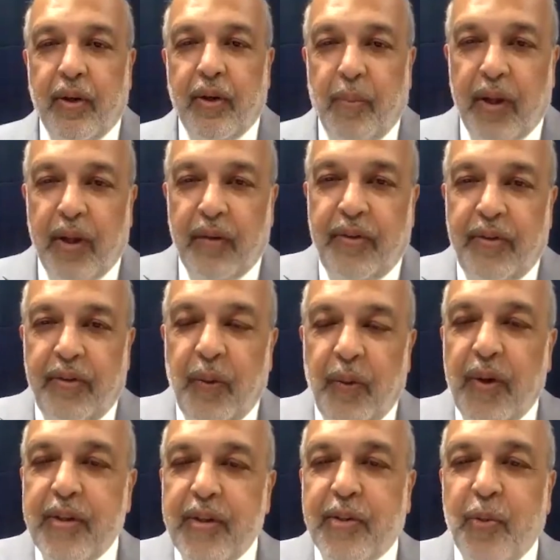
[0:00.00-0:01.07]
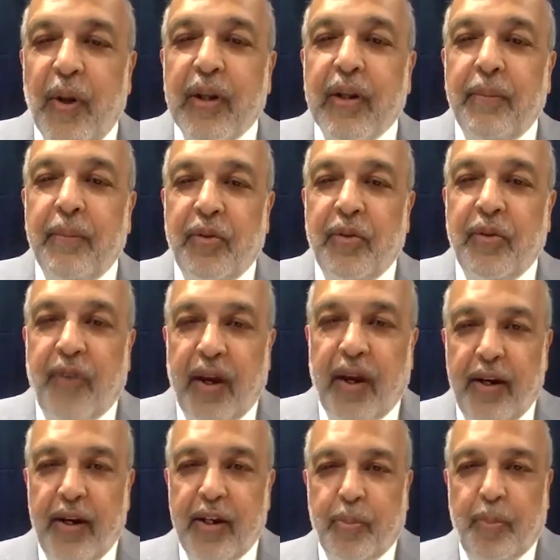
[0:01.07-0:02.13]
Good morning, viewers. Welcome to
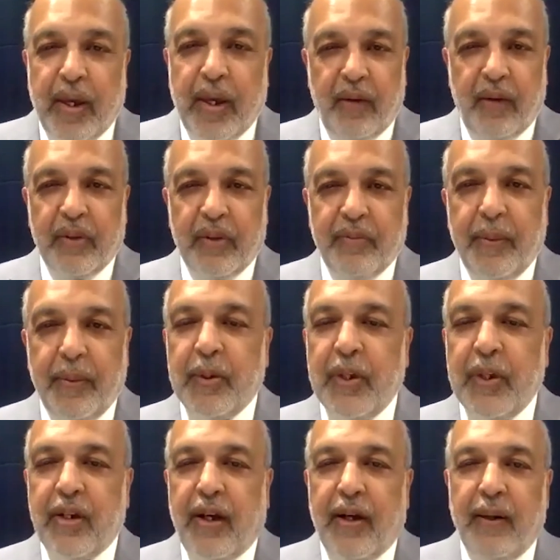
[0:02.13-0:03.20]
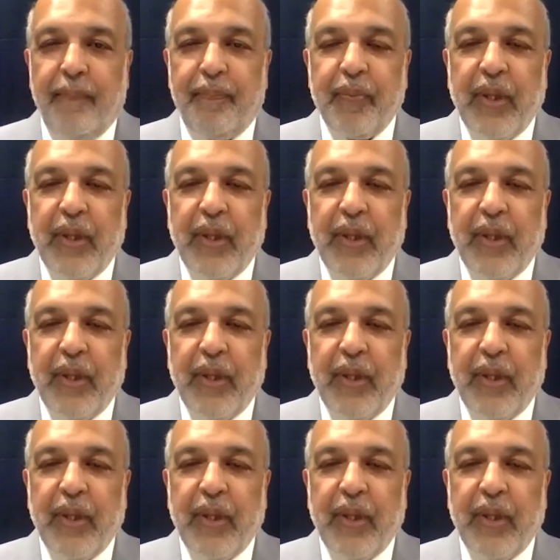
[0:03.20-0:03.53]
Frankly Speaking with Vibhuti Jha.